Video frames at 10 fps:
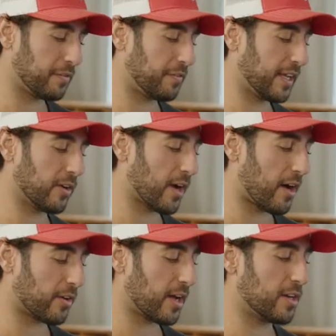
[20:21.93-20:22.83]
to figure
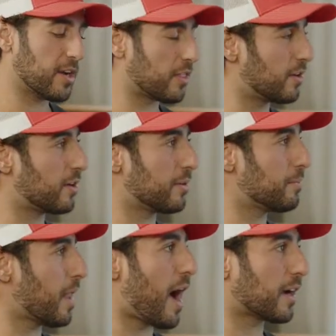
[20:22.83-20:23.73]
out another
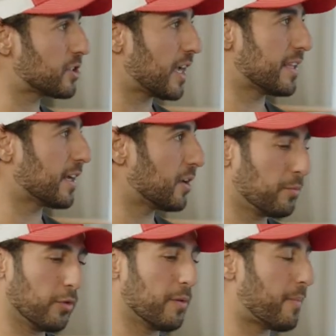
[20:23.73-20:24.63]
blockchain that could
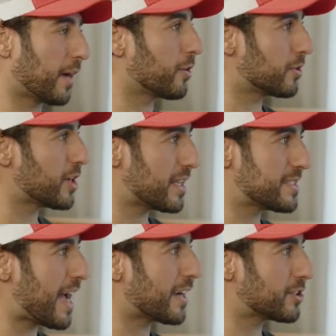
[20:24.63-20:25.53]
move a
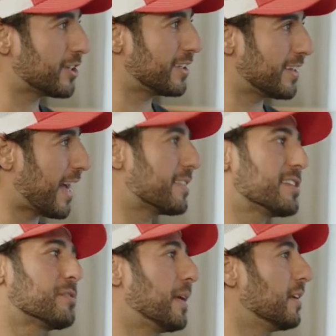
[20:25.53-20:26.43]
microtransaction at
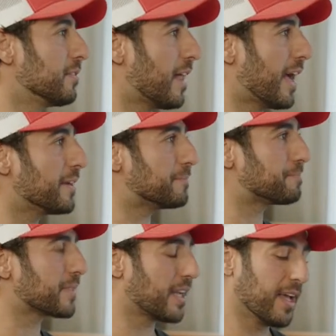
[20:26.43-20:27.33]
the speed of light.
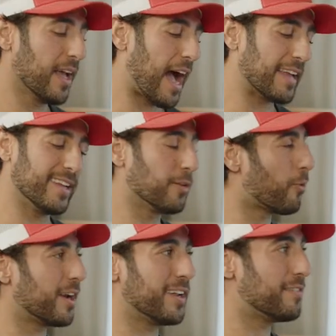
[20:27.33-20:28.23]
I didn't
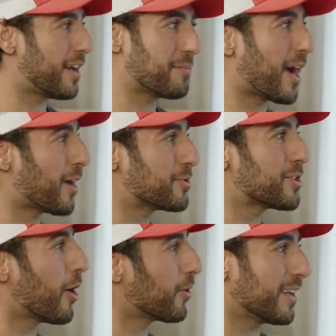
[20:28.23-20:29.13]
want to invent my own
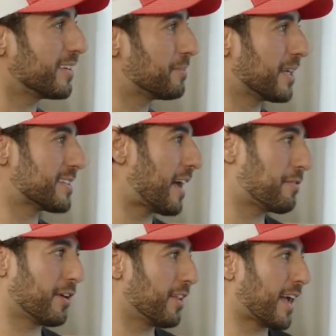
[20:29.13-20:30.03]
token because I
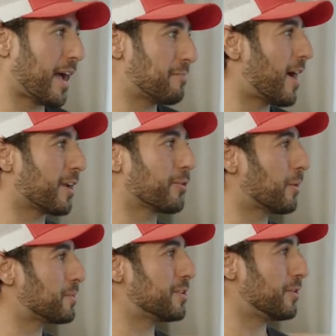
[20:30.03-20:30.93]
felt like I'm not
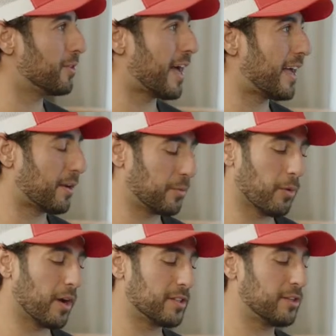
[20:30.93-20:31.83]
equipped to do that, and we
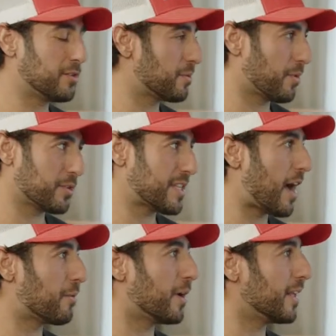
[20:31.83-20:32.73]
wanted to use the most
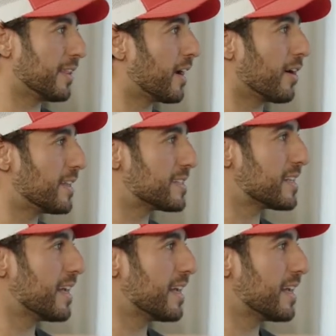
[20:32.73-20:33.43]
sound money there is.